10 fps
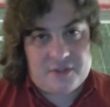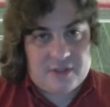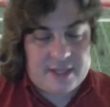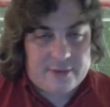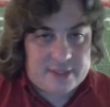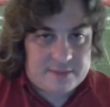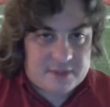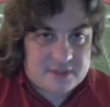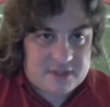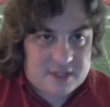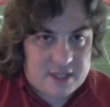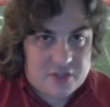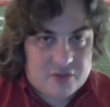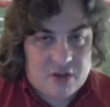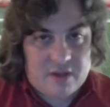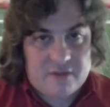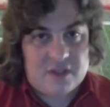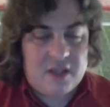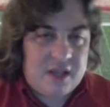allowing them to sustain drives.